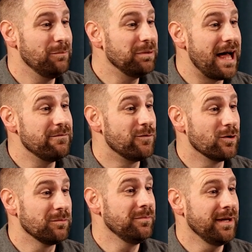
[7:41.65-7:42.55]

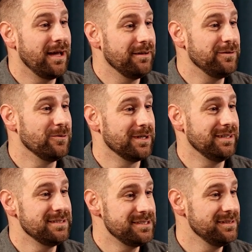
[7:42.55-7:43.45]
platform if you want to
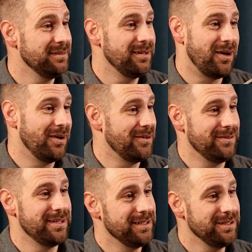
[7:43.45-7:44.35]
listen on all
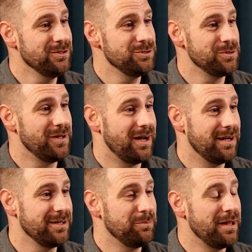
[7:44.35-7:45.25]
the usual
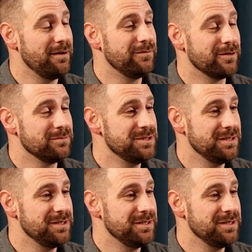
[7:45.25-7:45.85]
audio platforms,